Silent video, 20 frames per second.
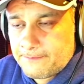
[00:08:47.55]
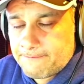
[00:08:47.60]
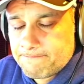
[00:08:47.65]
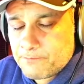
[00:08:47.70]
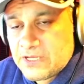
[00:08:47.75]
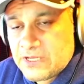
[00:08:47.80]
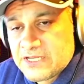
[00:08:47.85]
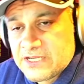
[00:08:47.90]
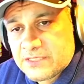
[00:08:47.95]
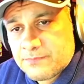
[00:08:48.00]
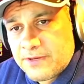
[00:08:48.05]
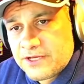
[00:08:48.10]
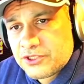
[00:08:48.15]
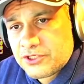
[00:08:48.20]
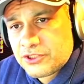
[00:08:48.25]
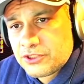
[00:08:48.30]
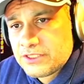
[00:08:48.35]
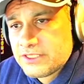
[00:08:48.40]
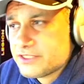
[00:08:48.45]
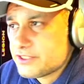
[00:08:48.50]

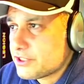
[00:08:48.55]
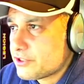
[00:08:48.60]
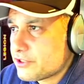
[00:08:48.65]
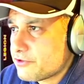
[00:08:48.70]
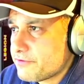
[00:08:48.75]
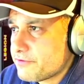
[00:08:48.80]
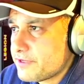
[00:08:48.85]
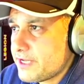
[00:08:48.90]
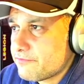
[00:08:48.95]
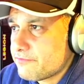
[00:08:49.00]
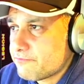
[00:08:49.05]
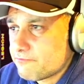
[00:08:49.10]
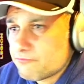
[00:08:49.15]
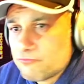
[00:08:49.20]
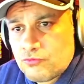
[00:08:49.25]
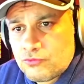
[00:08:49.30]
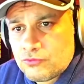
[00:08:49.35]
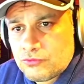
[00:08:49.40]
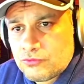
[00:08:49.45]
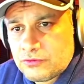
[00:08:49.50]
Especially to create
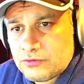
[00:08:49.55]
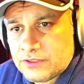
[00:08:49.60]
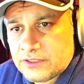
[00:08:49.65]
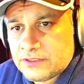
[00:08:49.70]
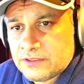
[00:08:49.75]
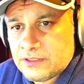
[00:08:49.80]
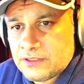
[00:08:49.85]
rules